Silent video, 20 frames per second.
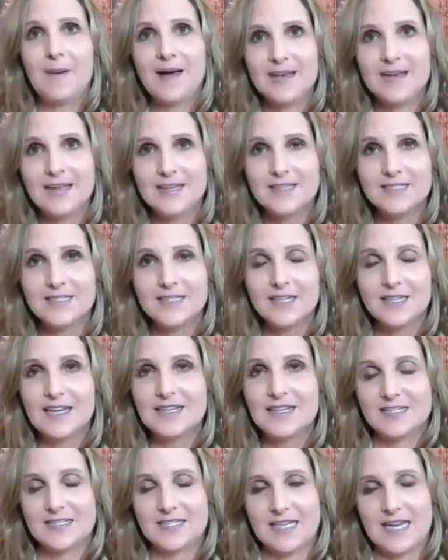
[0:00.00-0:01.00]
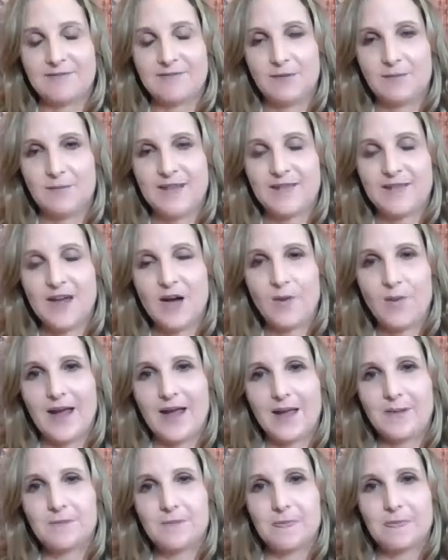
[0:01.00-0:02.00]
but it doesn't have to be that
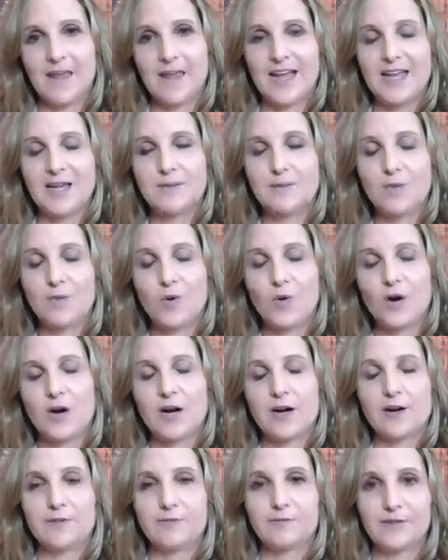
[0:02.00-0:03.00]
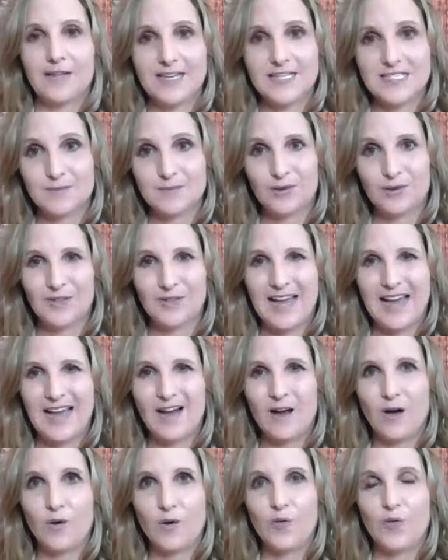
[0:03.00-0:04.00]
way. I am more flexible
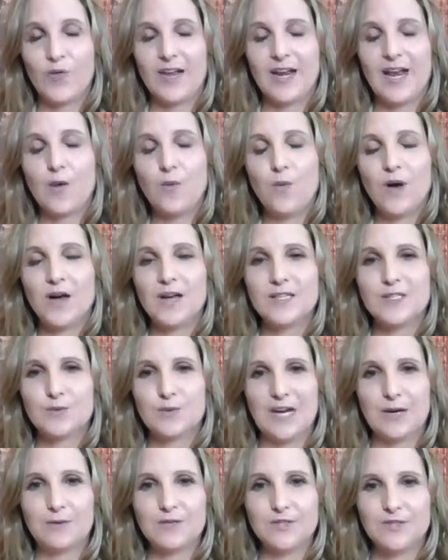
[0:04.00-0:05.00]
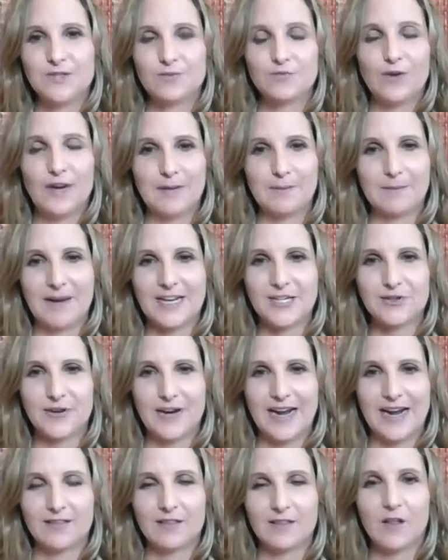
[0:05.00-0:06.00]
now than I was when I was running my
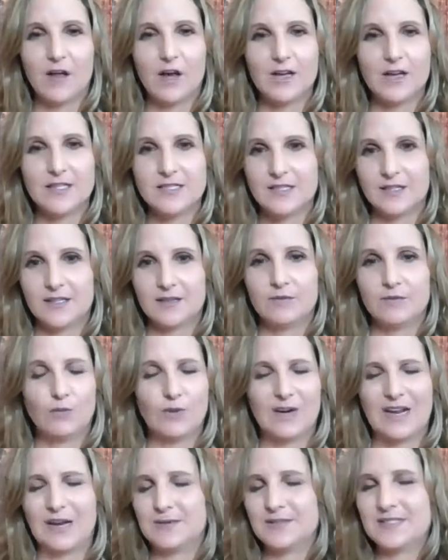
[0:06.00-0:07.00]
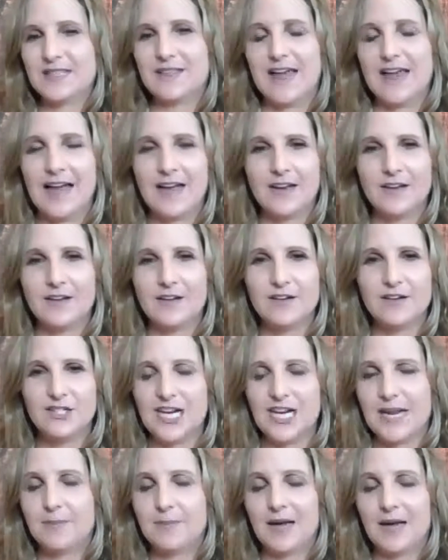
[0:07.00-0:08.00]
triathlons and when I was in that
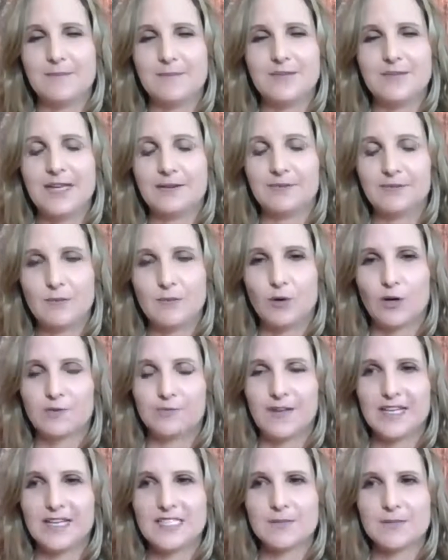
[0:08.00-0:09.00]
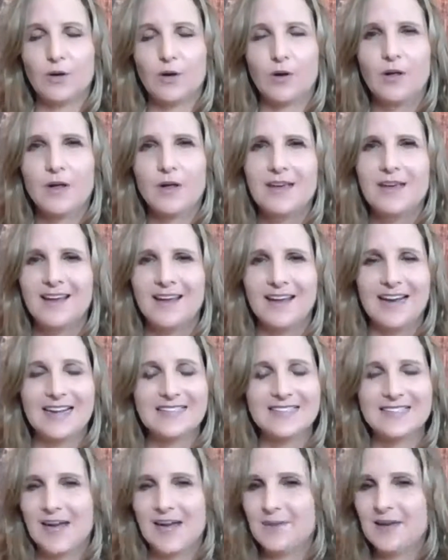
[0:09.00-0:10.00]
shape. I'm definitely more flexible. And
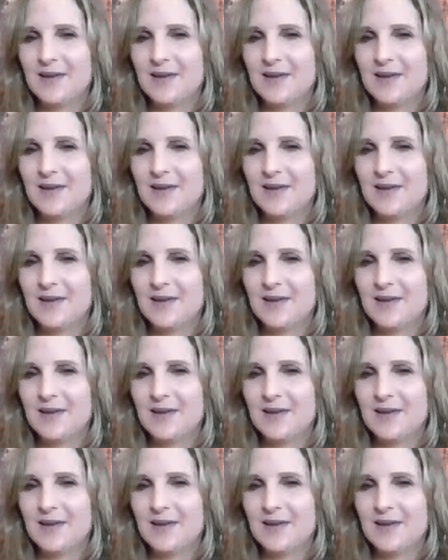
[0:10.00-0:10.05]
it's